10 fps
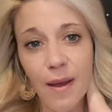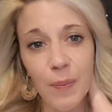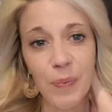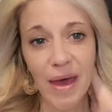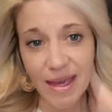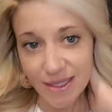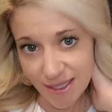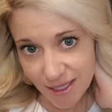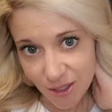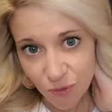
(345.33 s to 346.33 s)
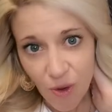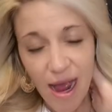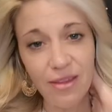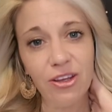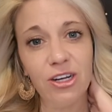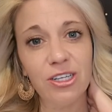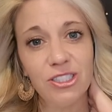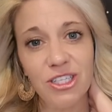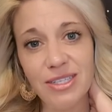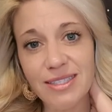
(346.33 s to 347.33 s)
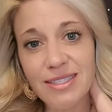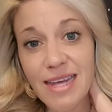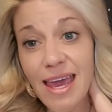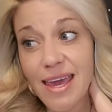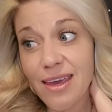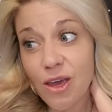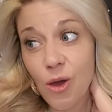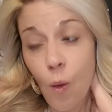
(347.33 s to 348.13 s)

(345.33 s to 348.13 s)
But rather just, hey,